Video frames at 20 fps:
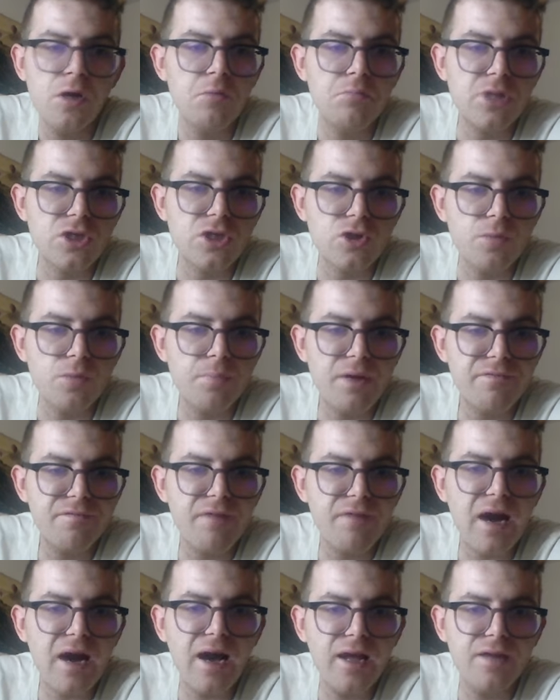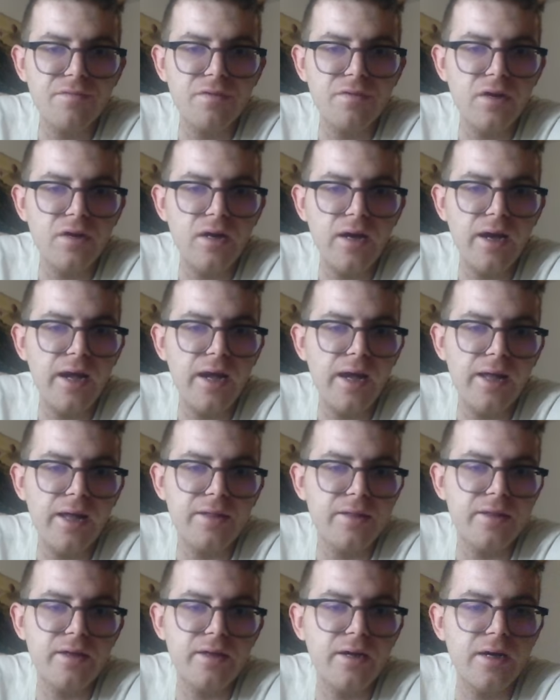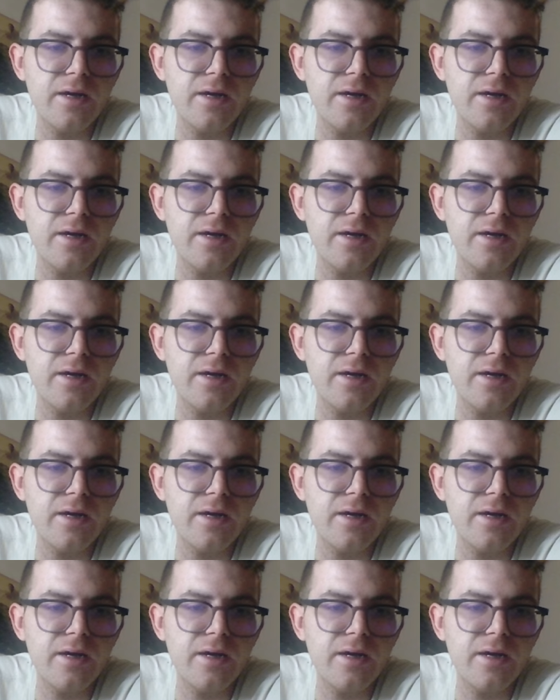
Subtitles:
bishop f5, and